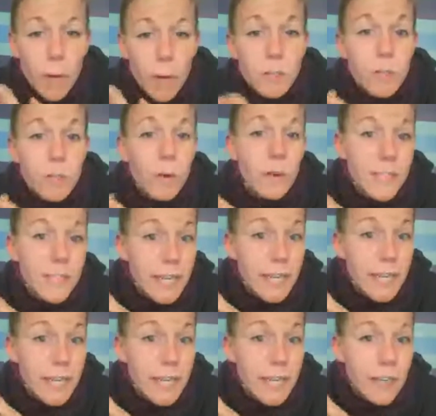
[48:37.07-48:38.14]
I'm leaving from one
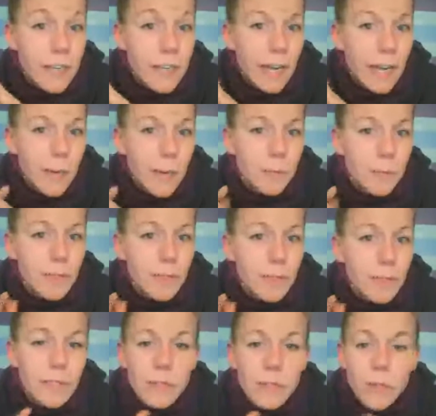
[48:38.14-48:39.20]
job to go on date night. I'm
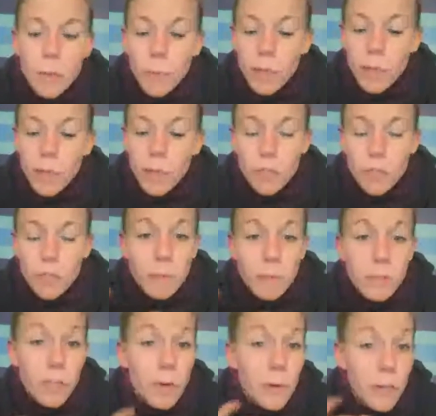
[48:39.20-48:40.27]
leaving from one
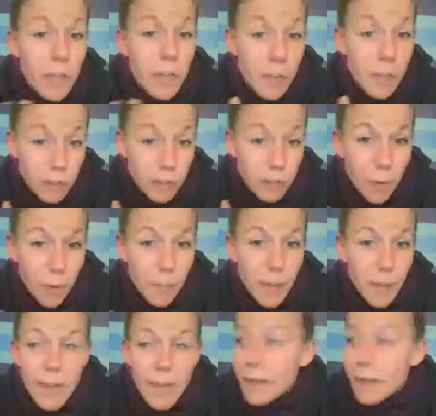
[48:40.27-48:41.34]
job to go to another job.